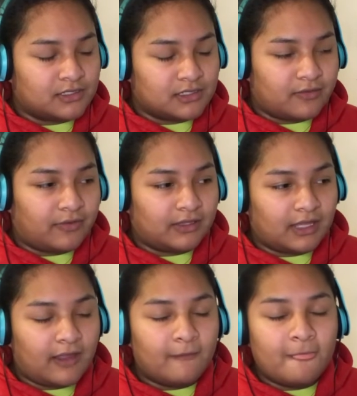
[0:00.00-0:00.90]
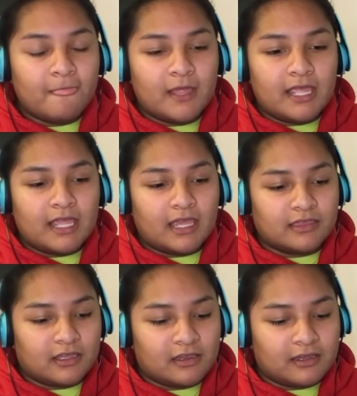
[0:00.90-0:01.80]
and stuff like that, and
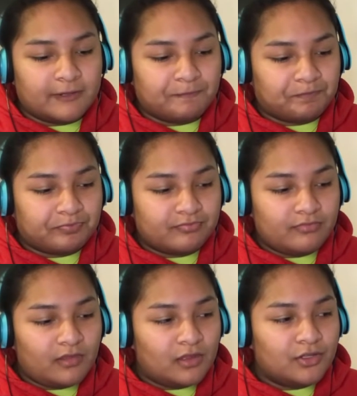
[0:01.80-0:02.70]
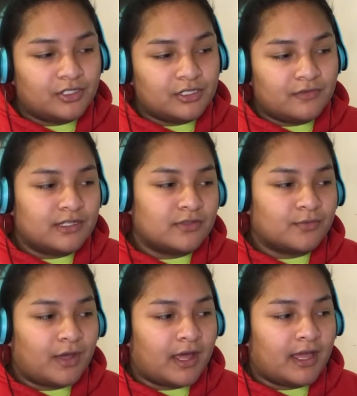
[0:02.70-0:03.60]
then 13 Reasons
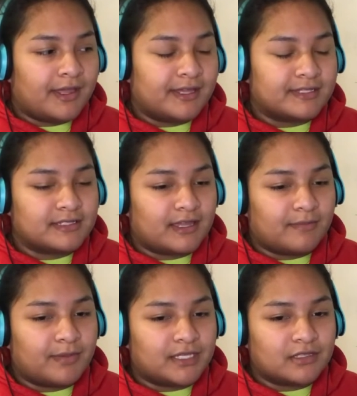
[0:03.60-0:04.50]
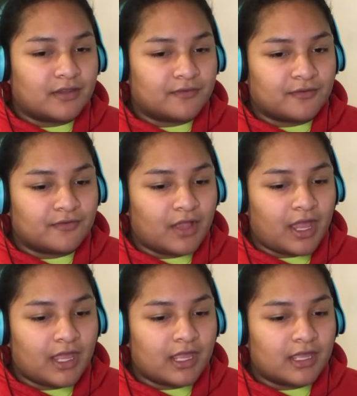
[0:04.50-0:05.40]
Why it's like based off of
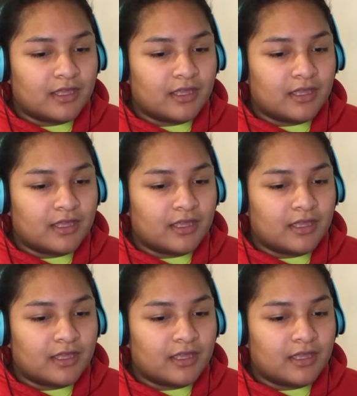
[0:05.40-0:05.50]
like